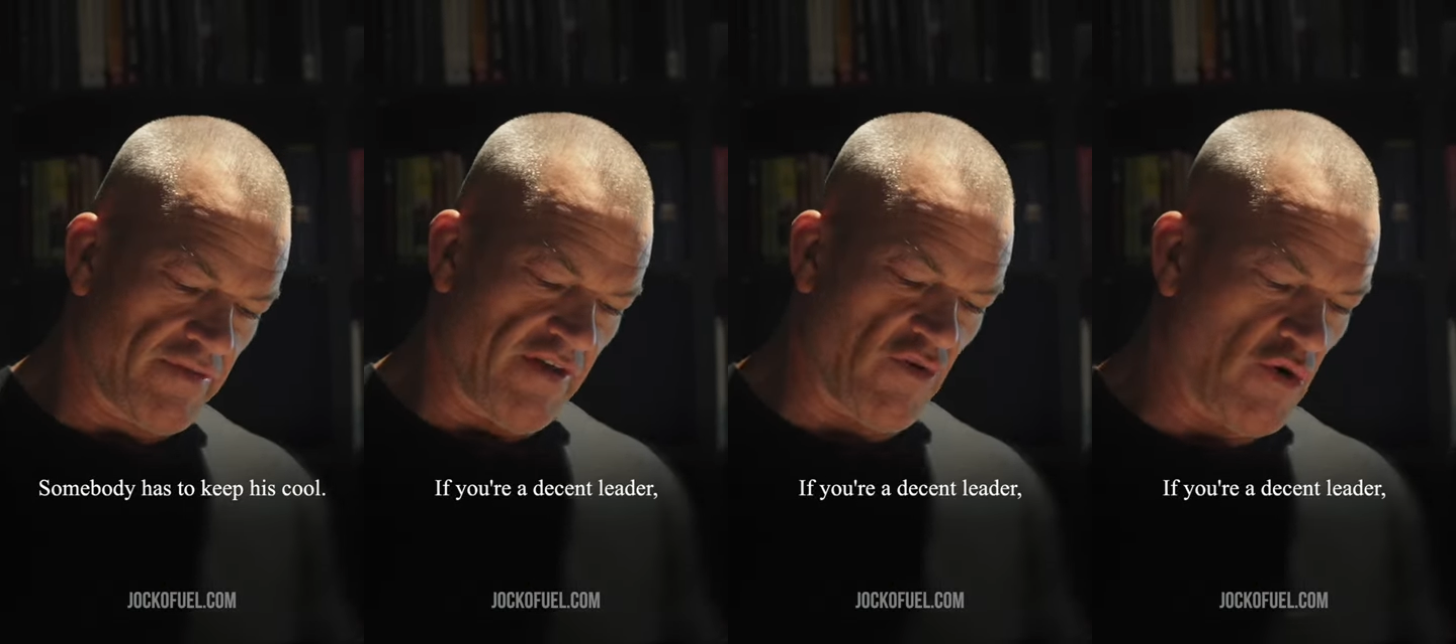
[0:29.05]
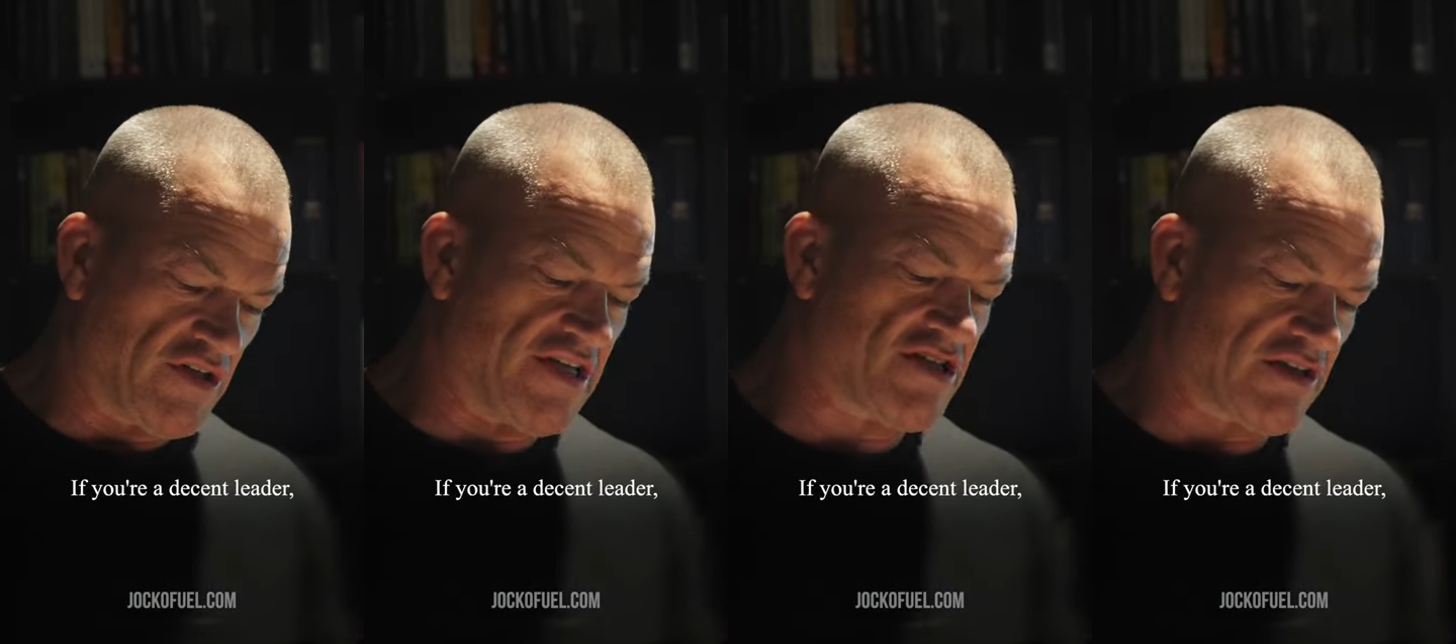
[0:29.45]
If you're a
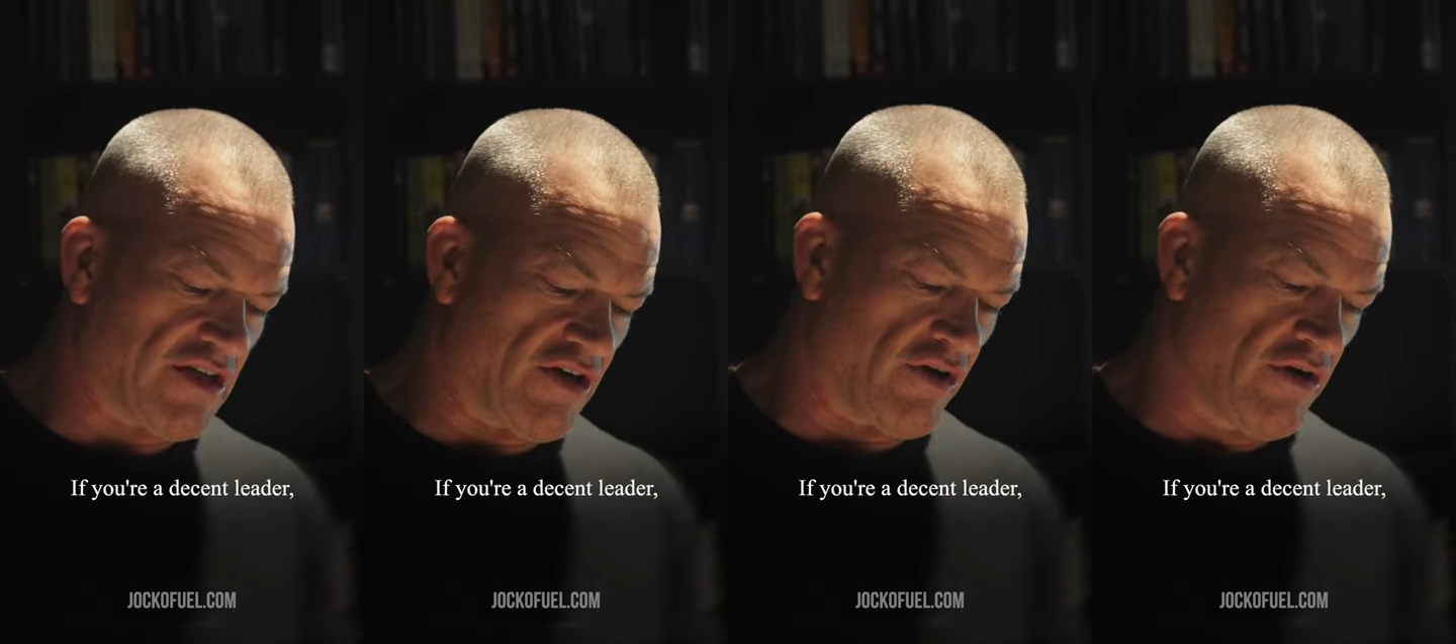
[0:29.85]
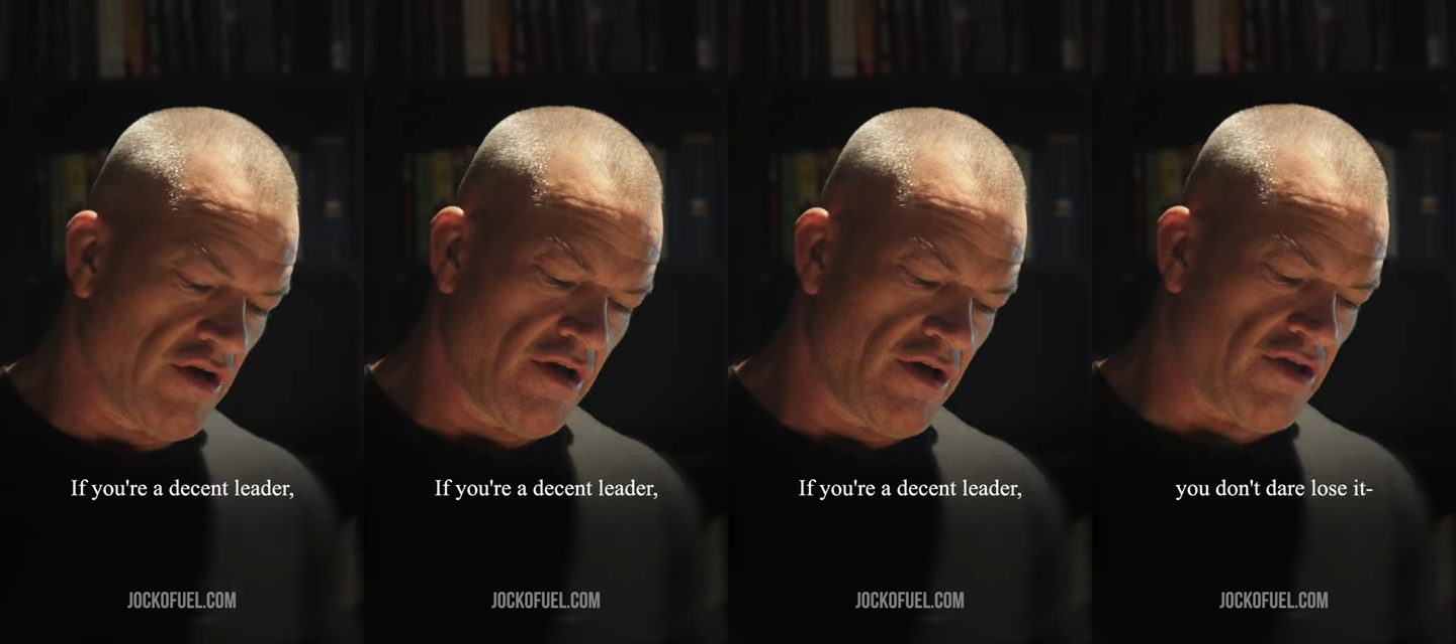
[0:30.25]
decent leader,
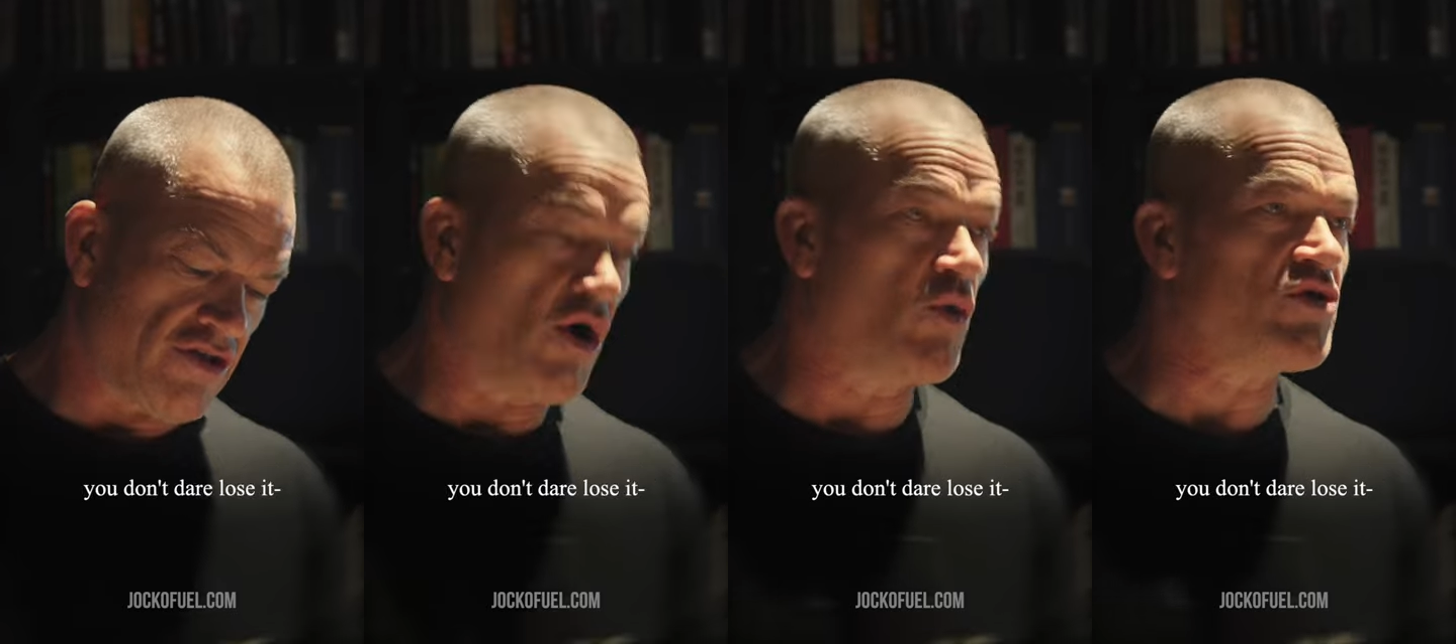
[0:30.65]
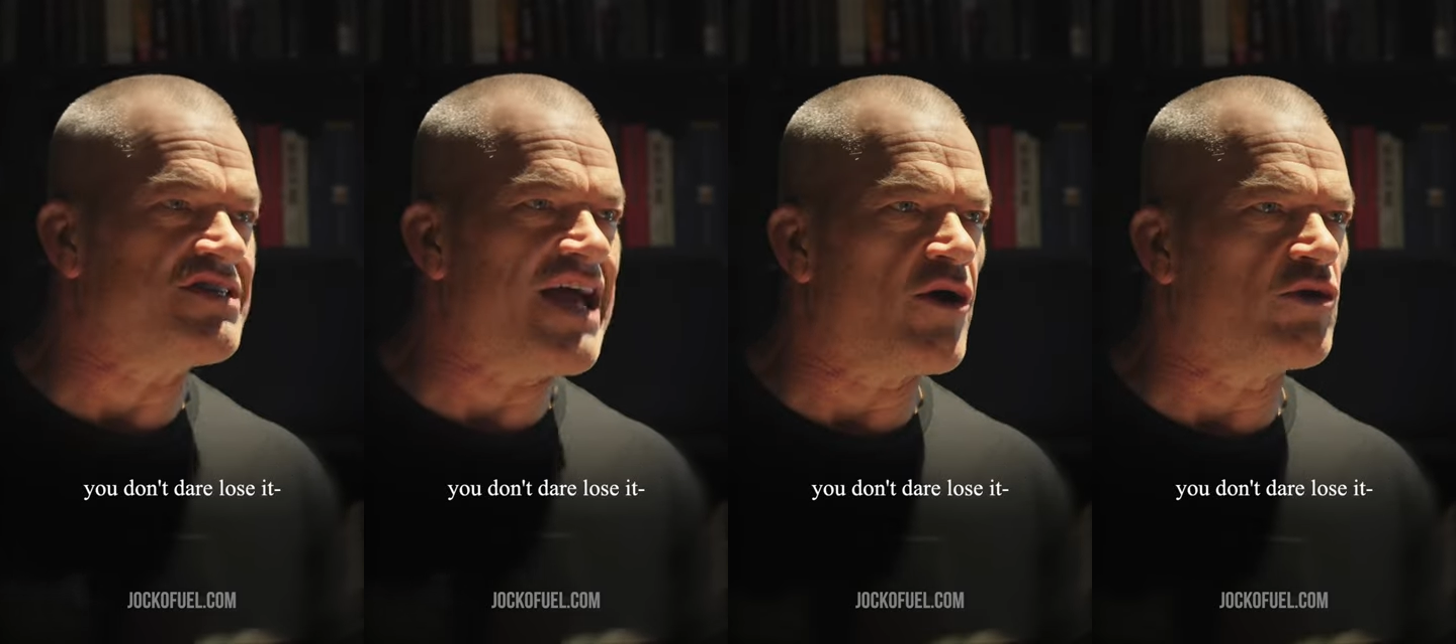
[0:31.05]
you don't dare